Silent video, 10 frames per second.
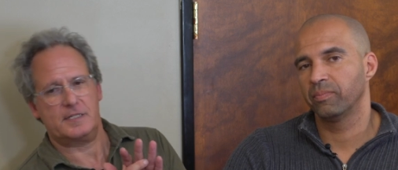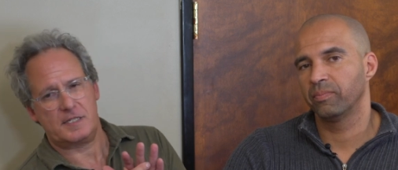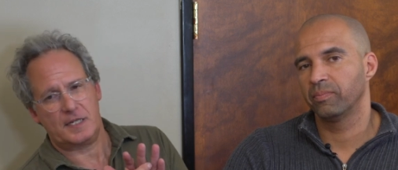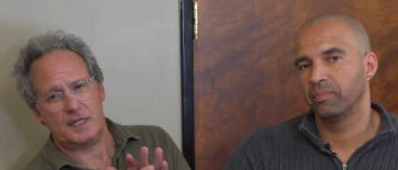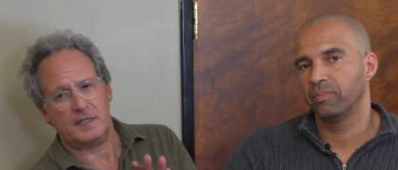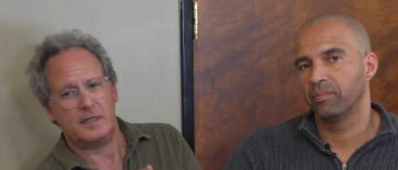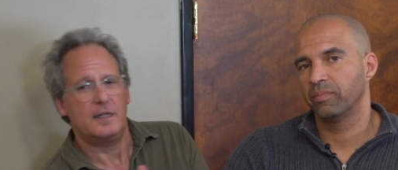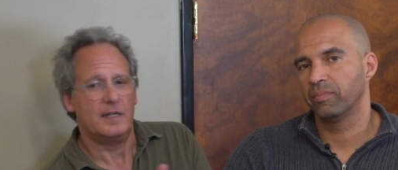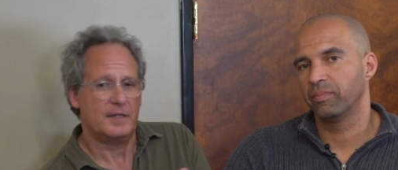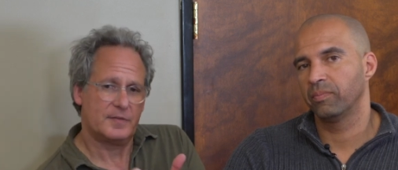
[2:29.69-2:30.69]
Speaker 1: in the scene,
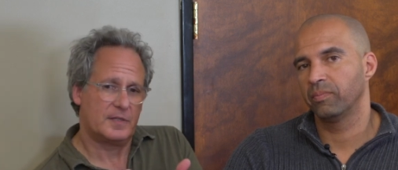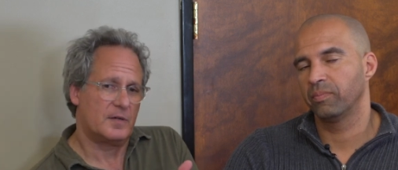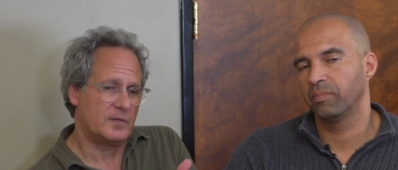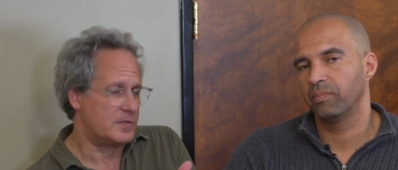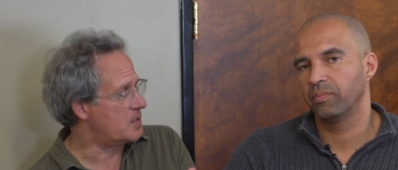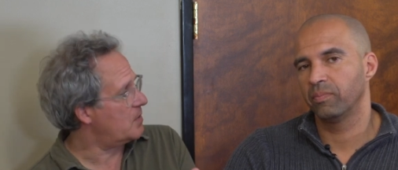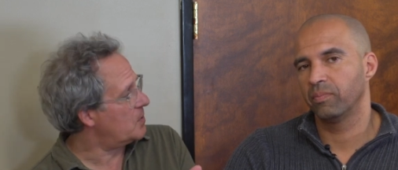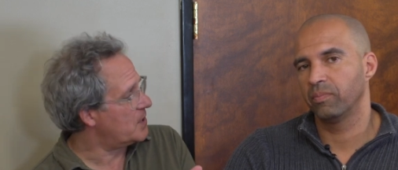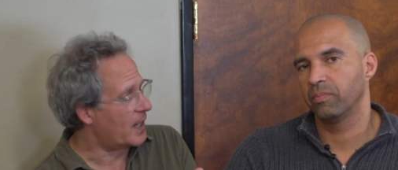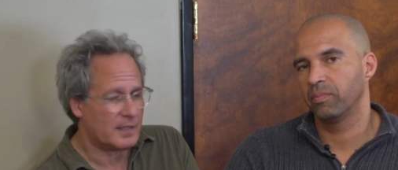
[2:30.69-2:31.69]
even though there's no
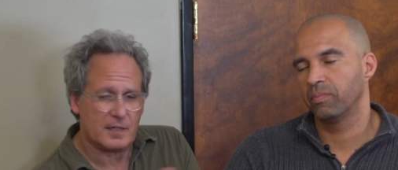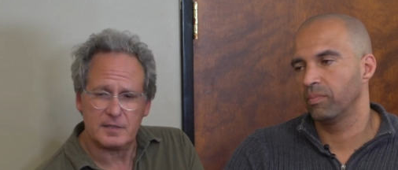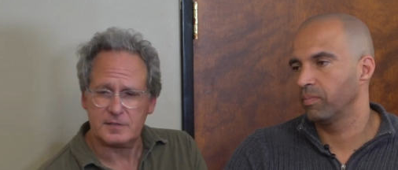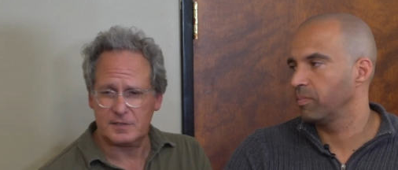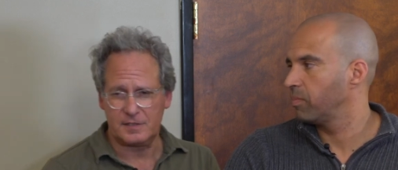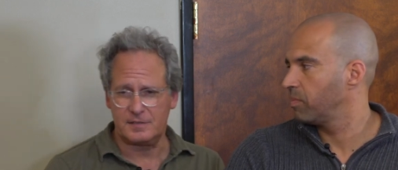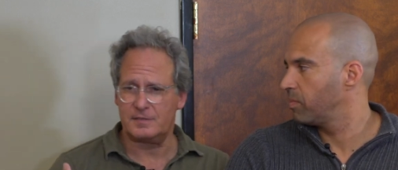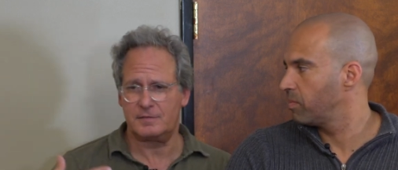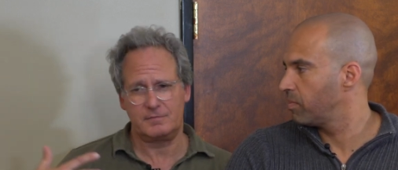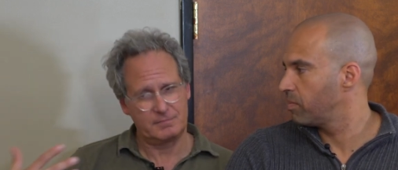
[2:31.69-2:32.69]
more dialogue.
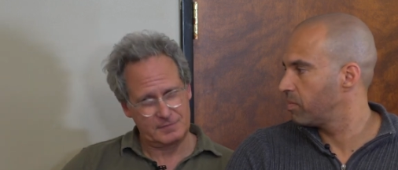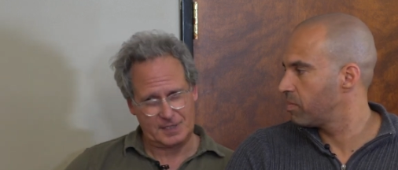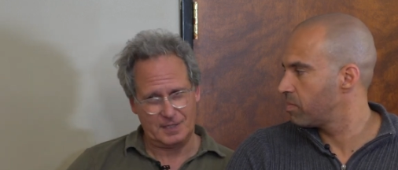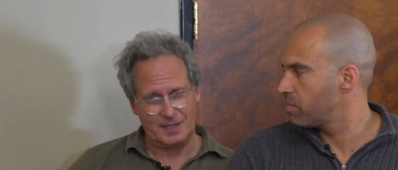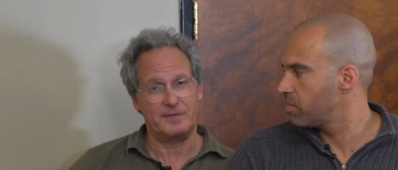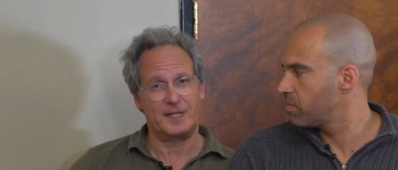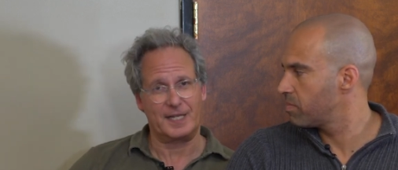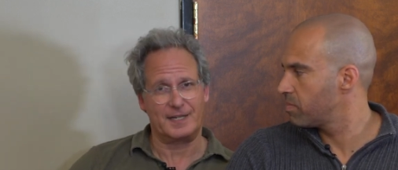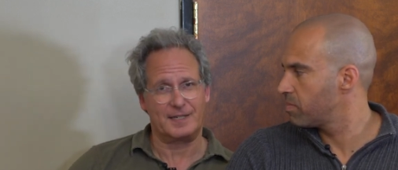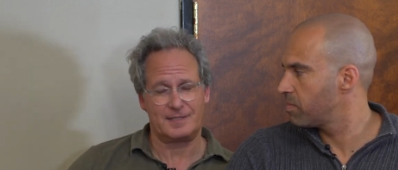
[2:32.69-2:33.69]
She's still living
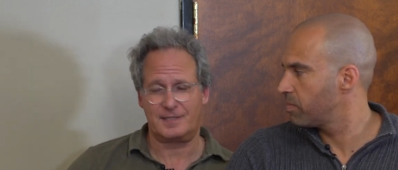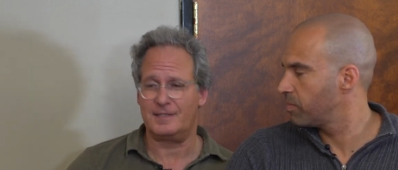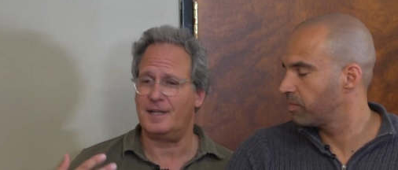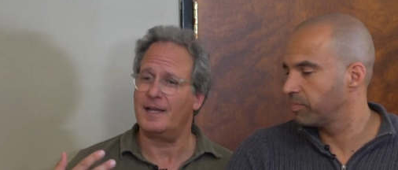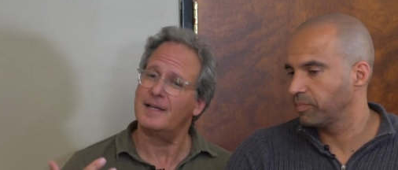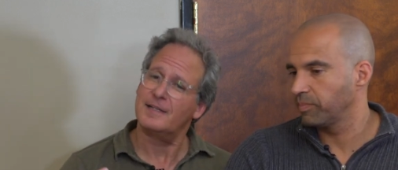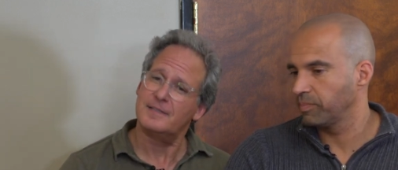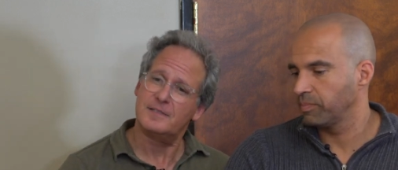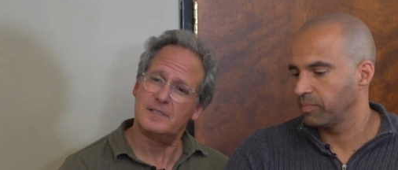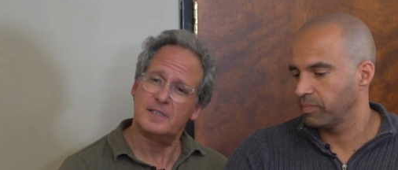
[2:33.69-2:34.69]
in it, and